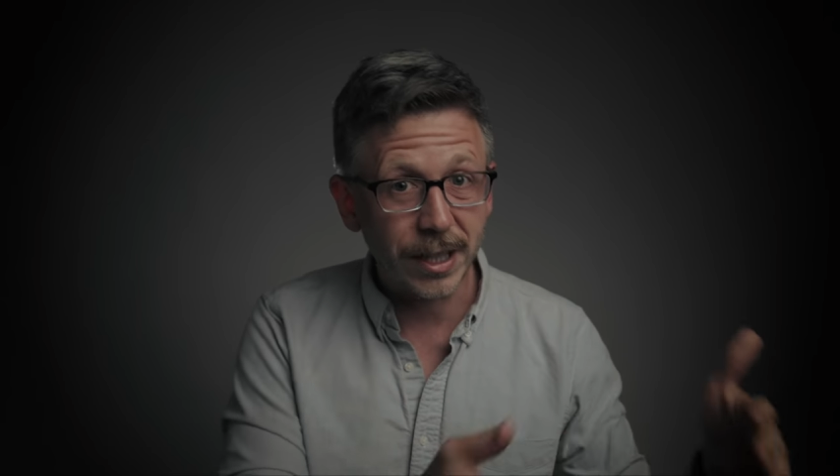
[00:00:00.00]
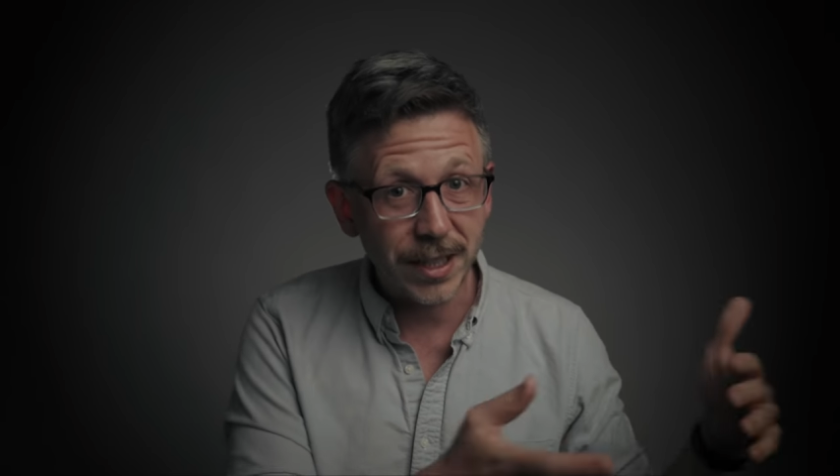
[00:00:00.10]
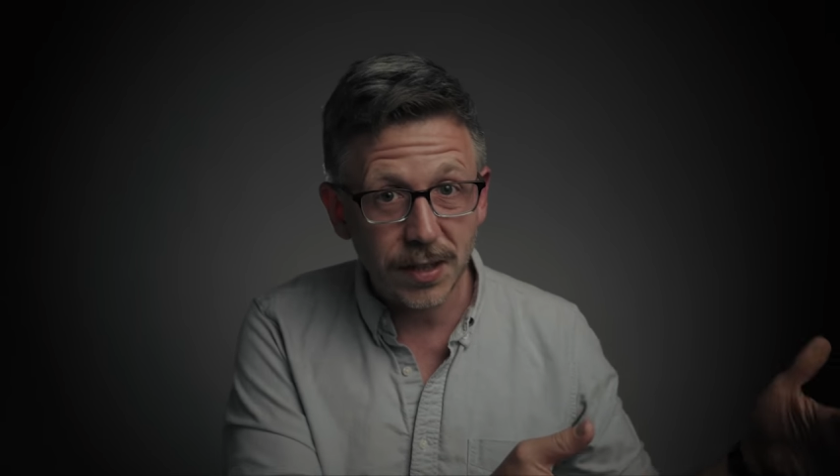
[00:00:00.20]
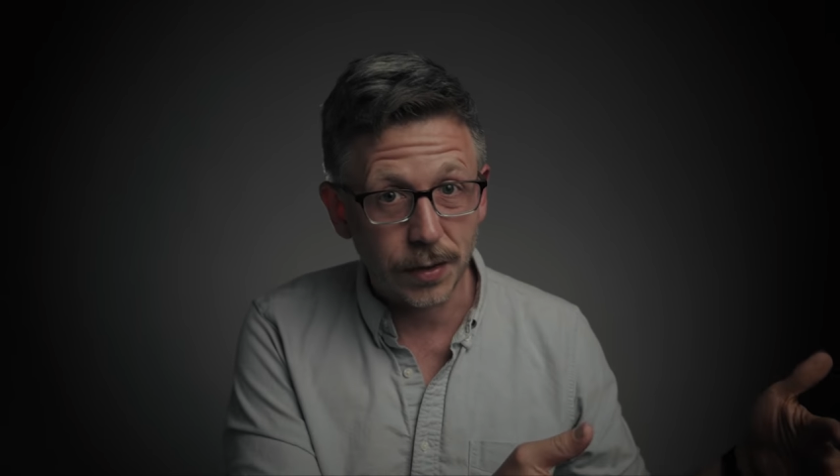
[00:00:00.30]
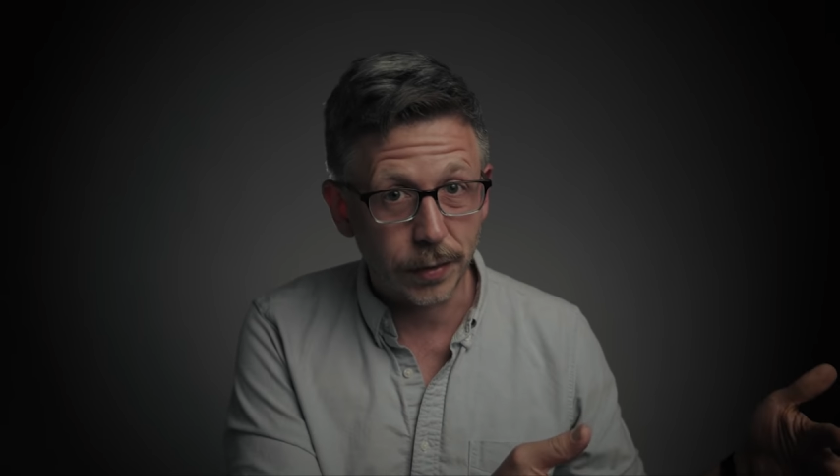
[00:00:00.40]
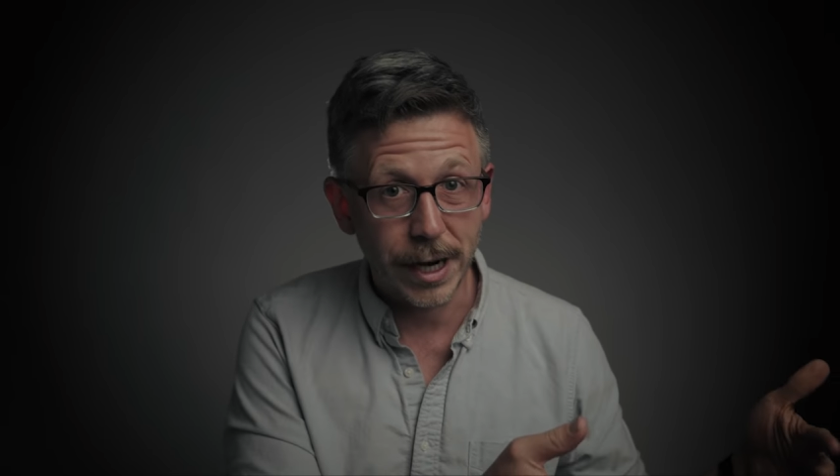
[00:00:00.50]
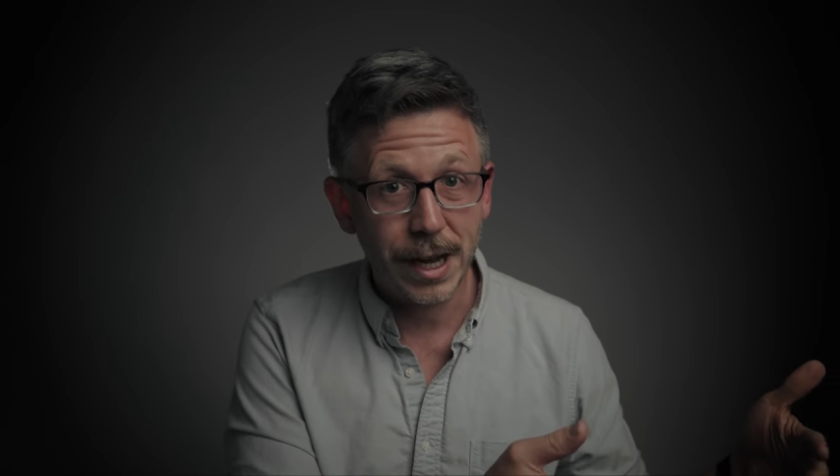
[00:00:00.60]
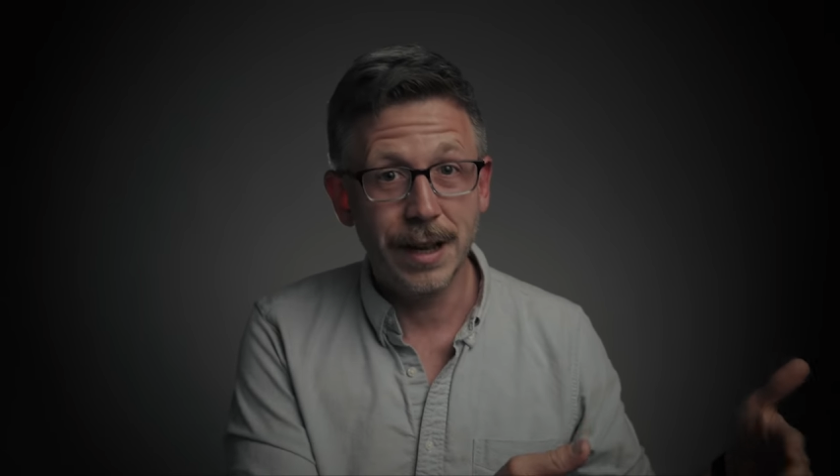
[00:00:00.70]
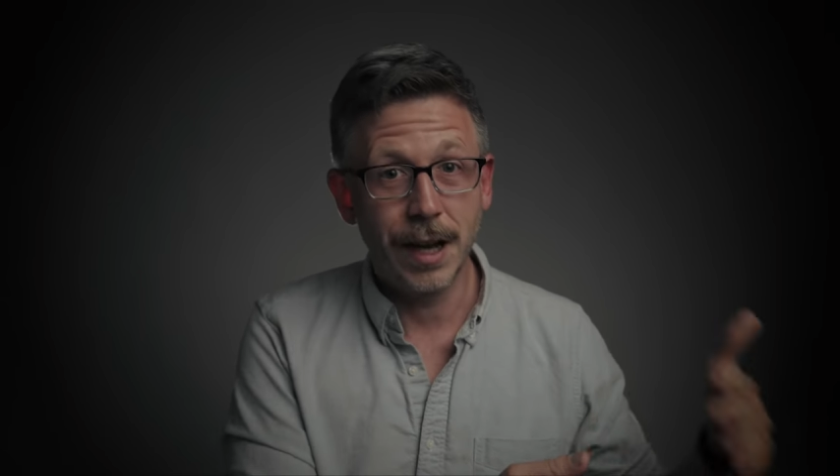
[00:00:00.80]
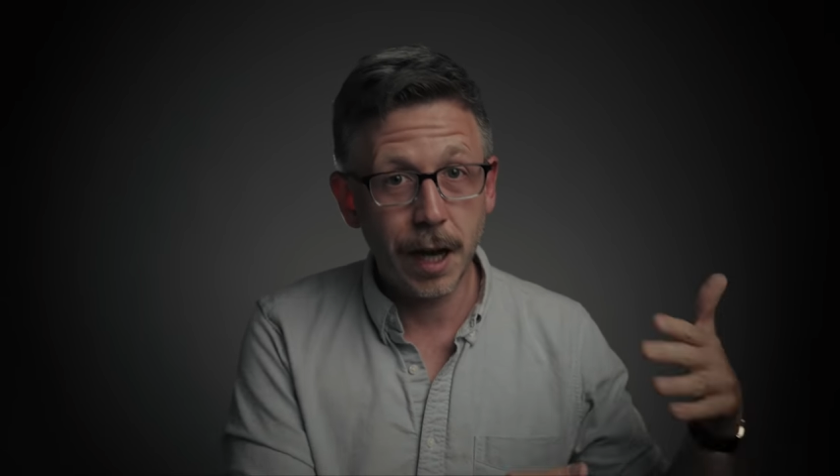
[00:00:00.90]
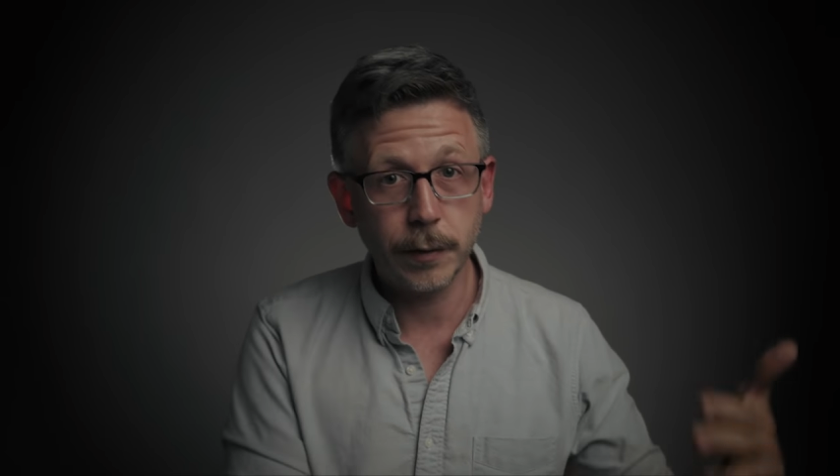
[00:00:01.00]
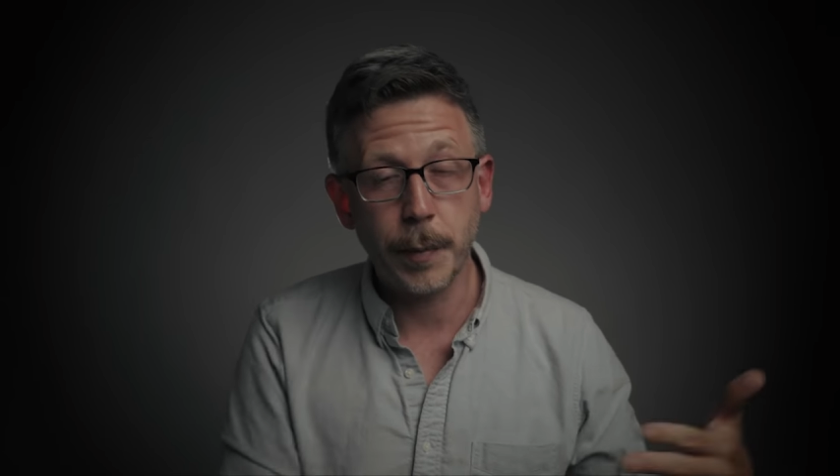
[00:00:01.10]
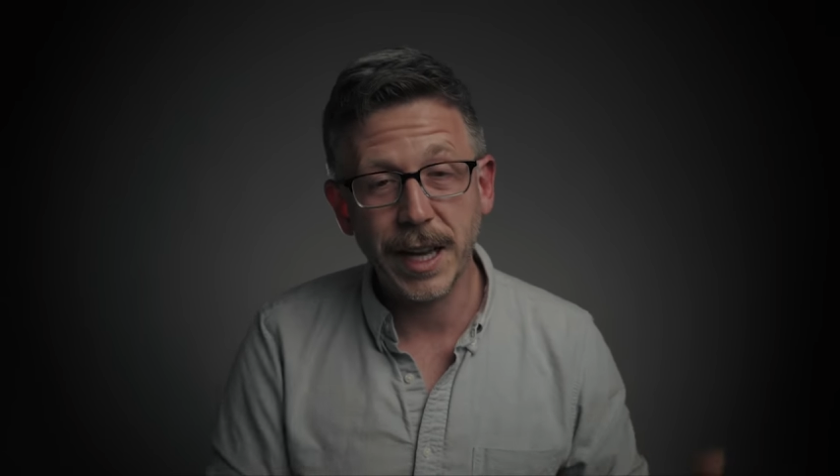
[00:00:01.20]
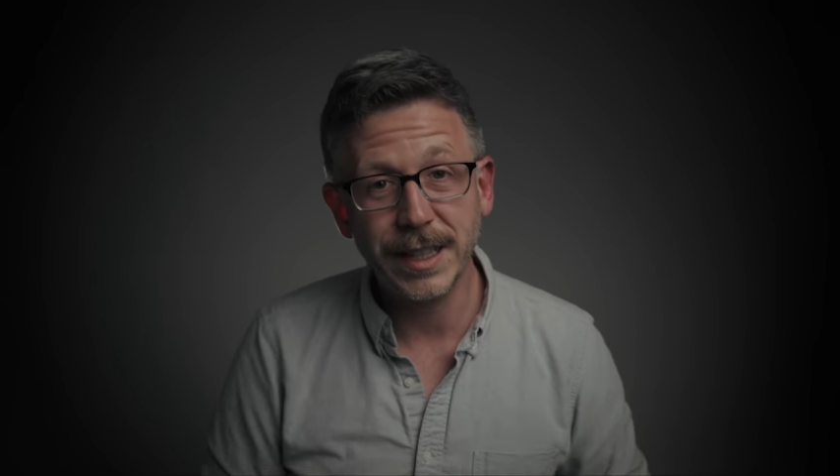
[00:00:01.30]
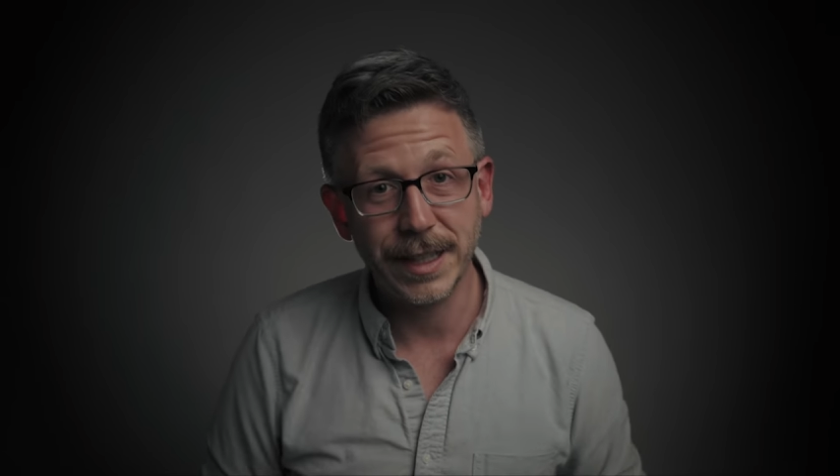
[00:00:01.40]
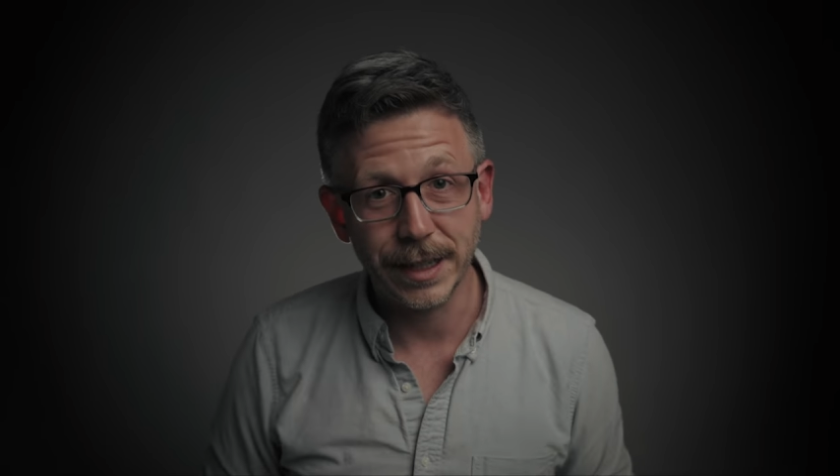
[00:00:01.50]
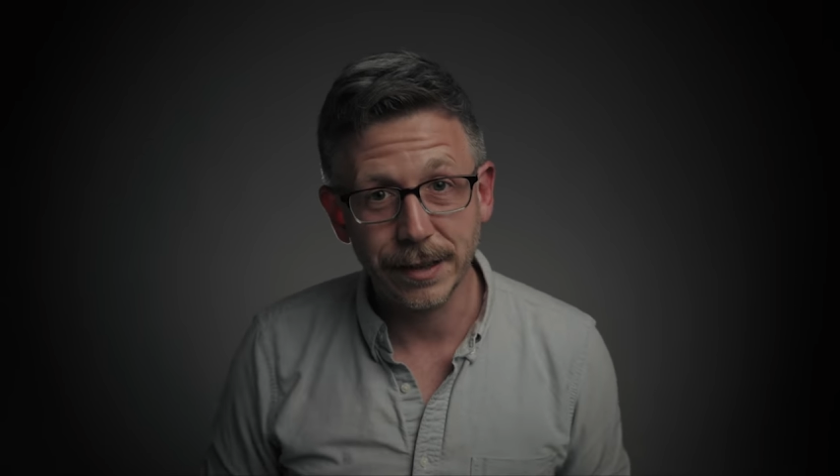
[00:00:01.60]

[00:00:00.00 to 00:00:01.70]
history of a painting.